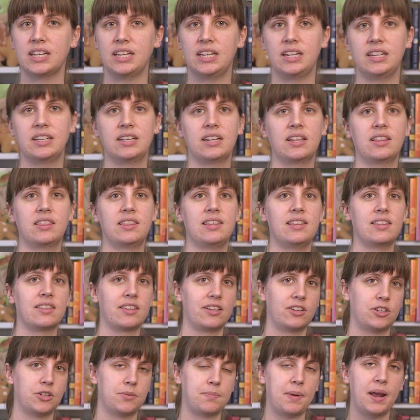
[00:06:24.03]
in the
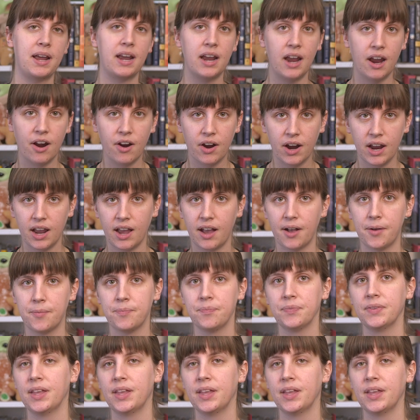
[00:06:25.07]
Thunder Bay area.